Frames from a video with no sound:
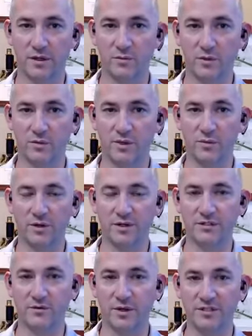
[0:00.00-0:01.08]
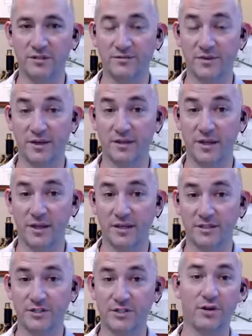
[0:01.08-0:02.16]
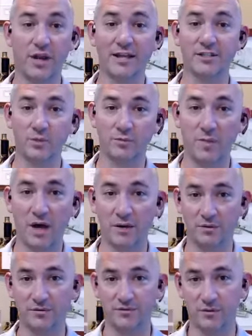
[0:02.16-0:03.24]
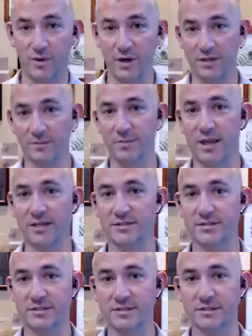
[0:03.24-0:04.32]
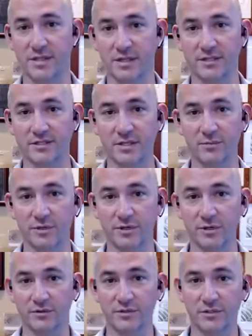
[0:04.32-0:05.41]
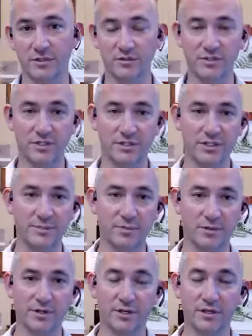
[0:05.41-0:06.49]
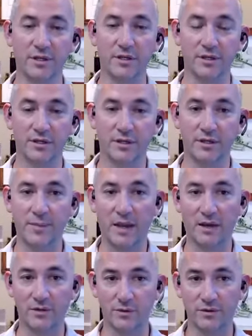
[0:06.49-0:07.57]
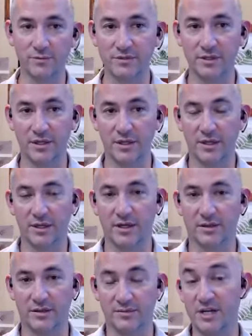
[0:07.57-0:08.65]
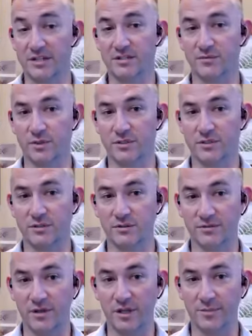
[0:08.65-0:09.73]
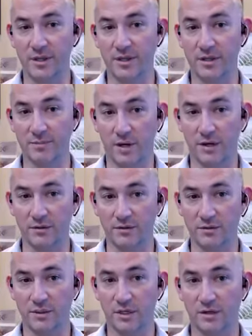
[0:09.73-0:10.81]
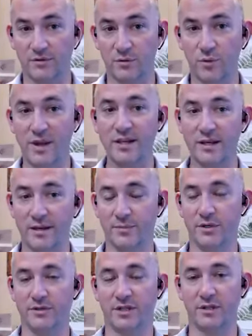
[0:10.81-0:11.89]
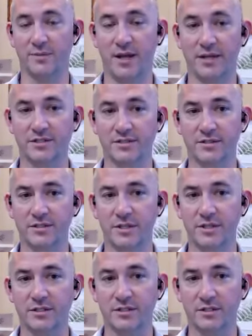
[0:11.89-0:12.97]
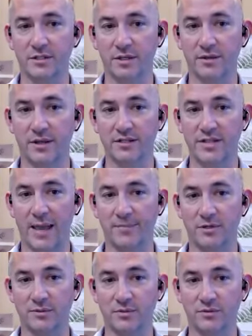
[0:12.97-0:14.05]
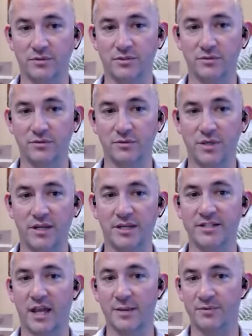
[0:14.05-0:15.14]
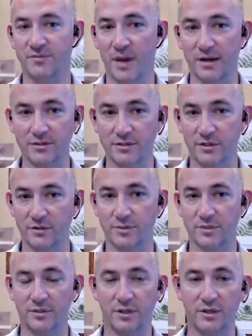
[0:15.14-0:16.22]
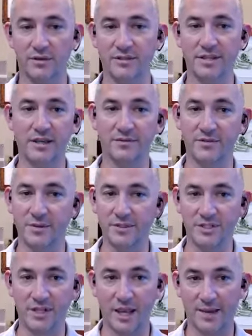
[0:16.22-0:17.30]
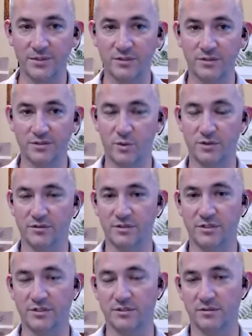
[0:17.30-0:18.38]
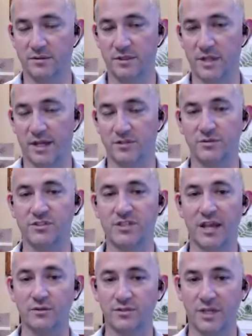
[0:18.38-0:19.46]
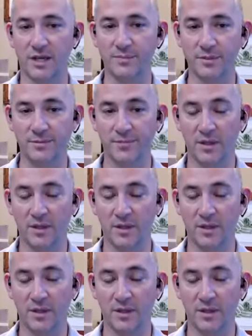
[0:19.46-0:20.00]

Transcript: where we wanted to identify a generalizable model for ranking blastocyst stage embryos using deep learning algorithms. Now, the objective was to develop a model for ranking embryos at the blastocyst stage that is applicable to any type of microscope, the day of image capture, as well as the actual cycle type.